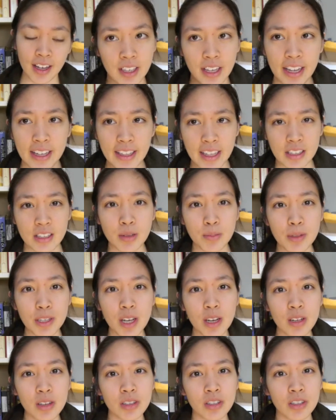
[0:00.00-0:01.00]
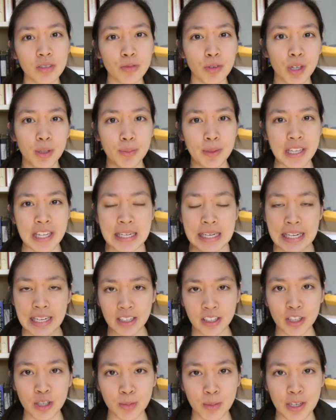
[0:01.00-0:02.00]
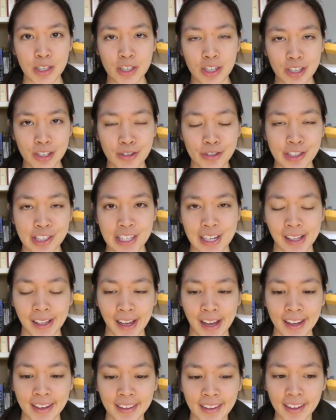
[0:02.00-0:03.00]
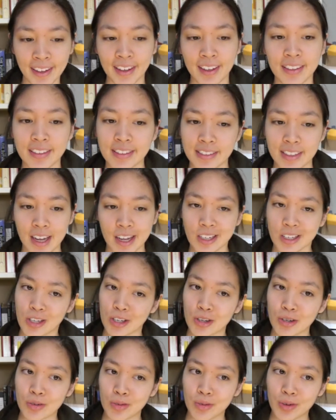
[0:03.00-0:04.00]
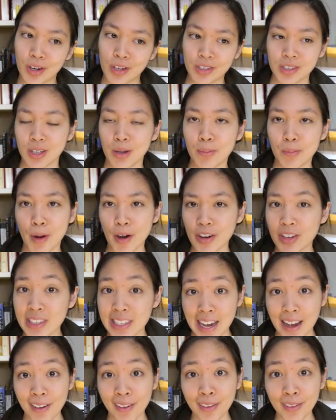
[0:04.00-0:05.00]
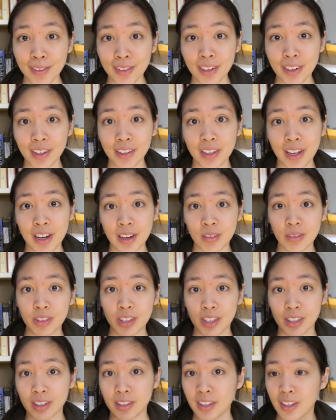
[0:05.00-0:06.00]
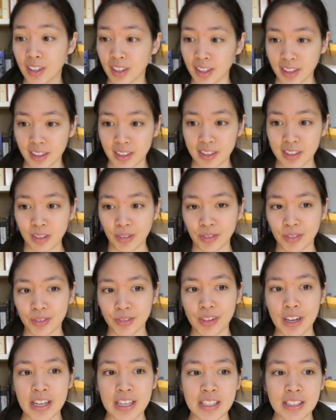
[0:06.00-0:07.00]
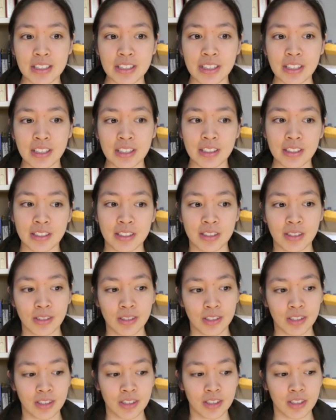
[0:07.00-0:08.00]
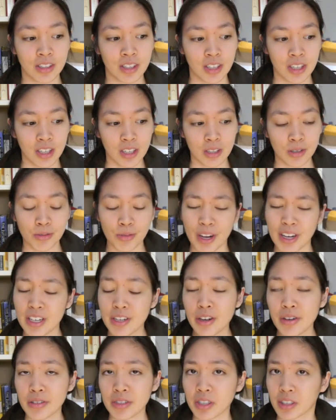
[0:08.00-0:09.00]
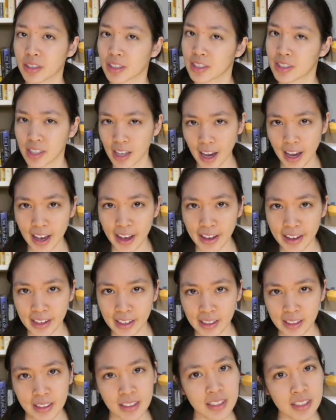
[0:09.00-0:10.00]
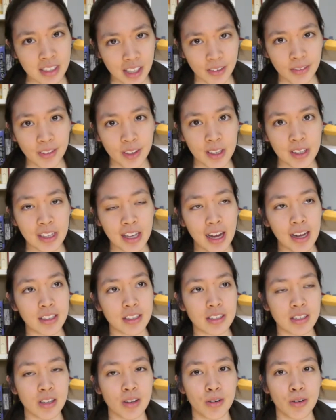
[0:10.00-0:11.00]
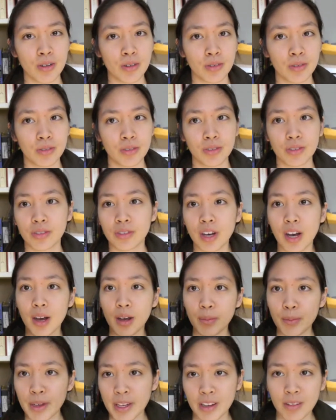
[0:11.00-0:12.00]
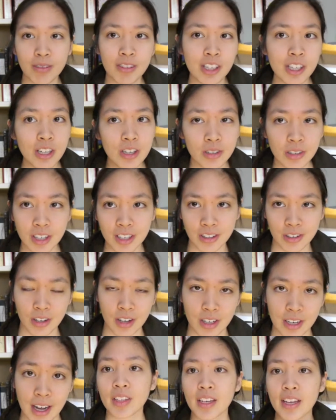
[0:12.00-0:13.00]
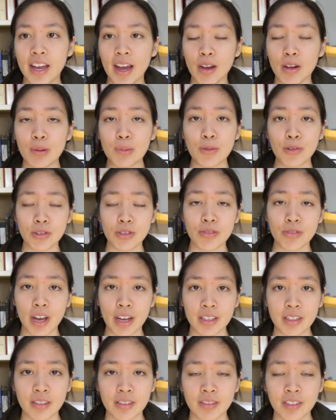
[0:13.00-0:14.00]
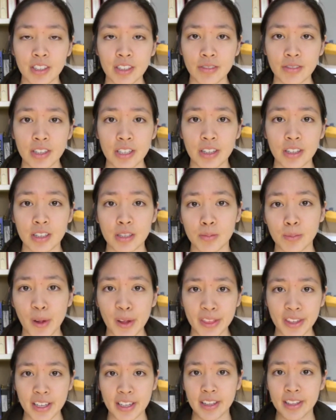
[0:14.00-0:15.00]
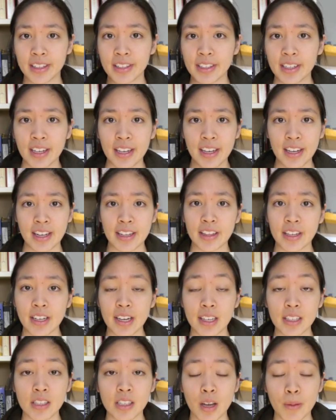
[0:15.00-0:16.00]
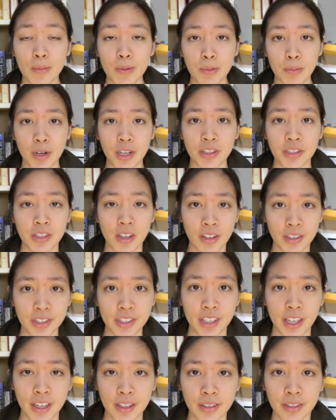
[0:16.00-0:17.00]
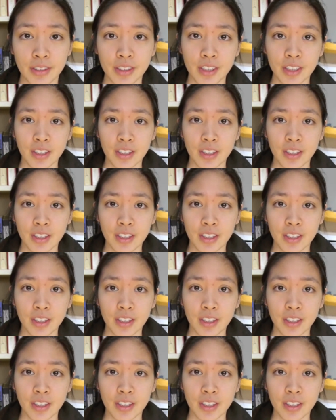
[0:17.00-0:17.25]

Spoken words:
And that's something I learned while being an English major at UCLA, is that you also mark down a lot of the different phrases or you write notes on the side, stuff like that. So I'll make a video later on how I'm going to actively read this month and in the next coming months also.